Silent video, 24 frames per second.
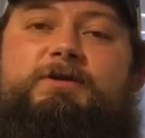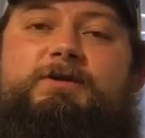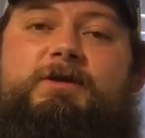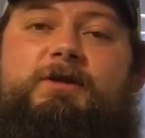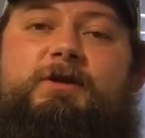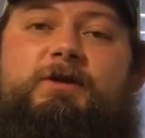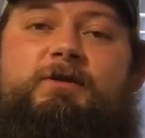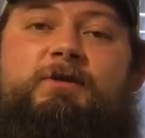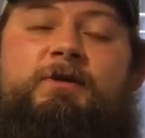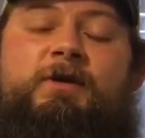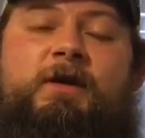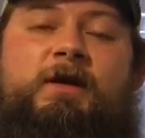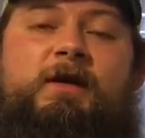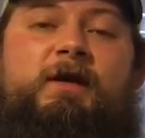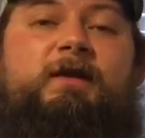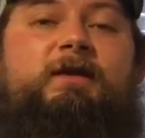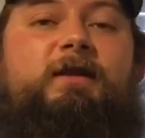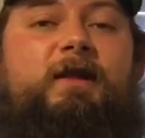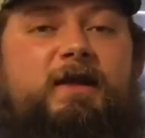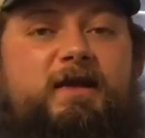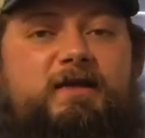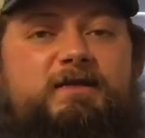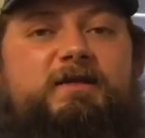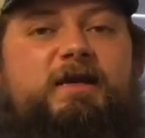So,
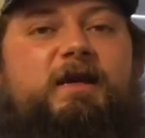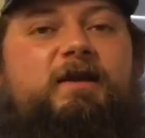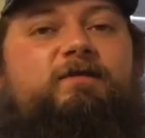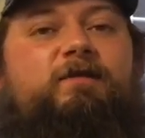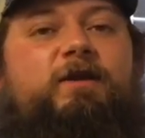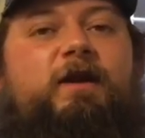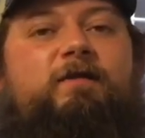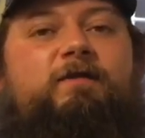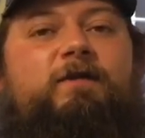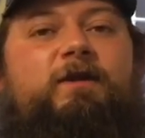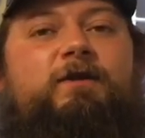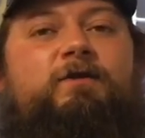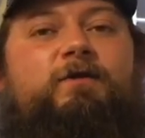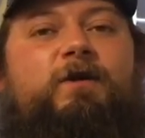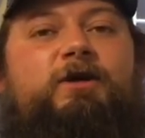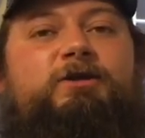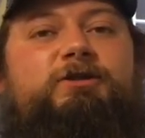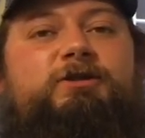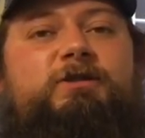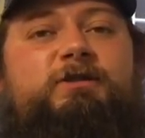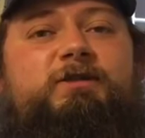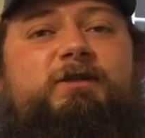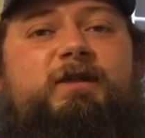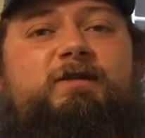like I said, if you have any
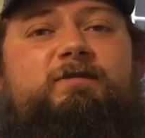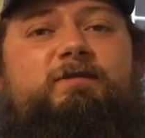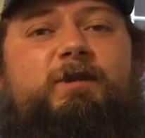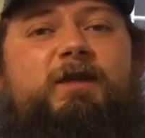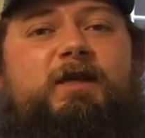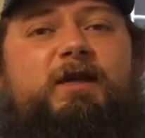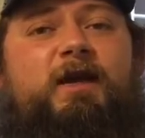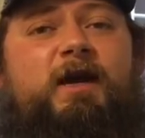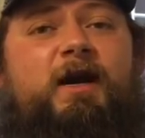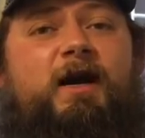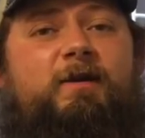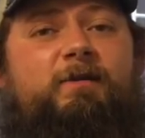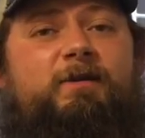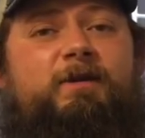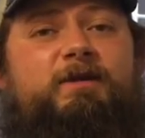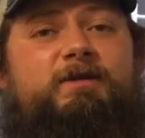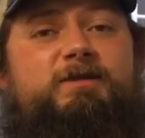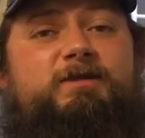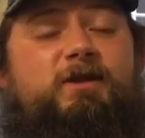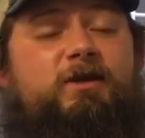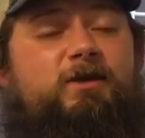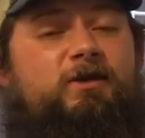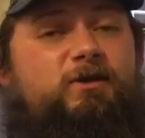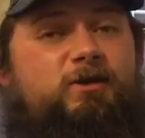questions, leave them in the
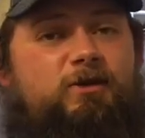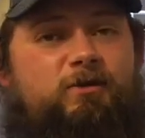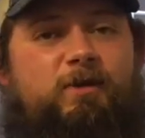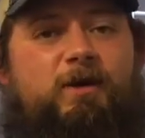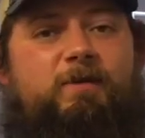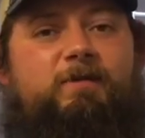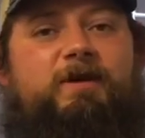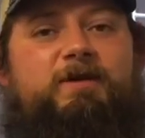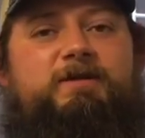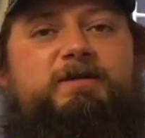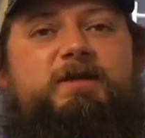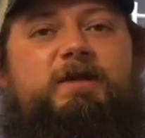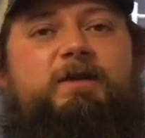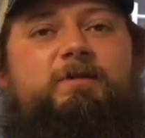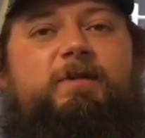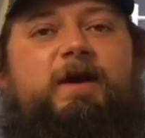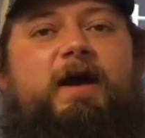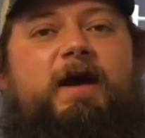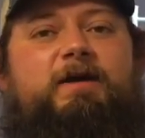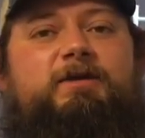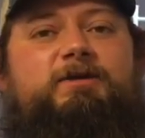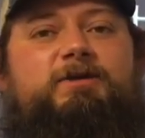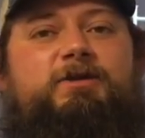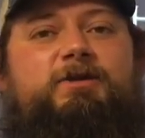comments. I'll do my best to get
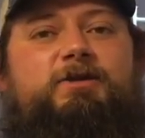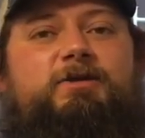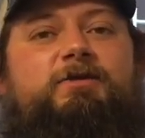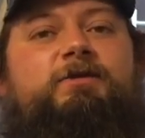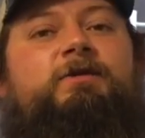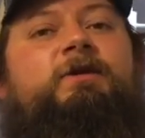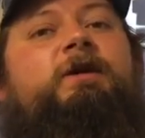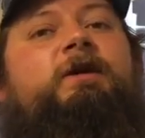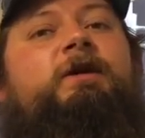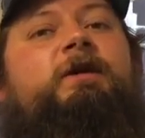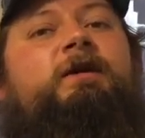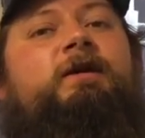back to you,